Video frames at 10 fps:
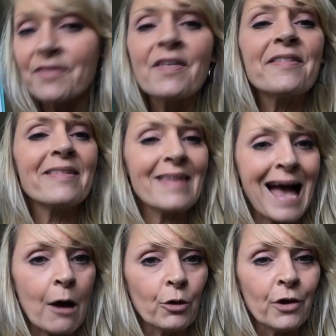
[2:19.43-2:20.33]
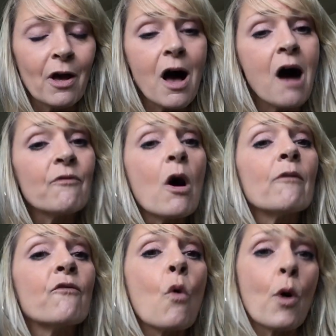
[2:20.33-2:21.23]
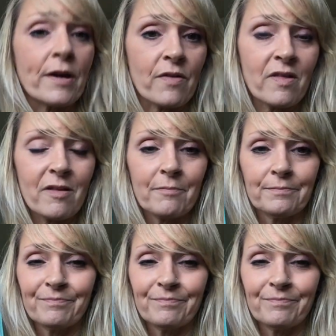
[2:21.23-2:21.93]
the sound of our voice.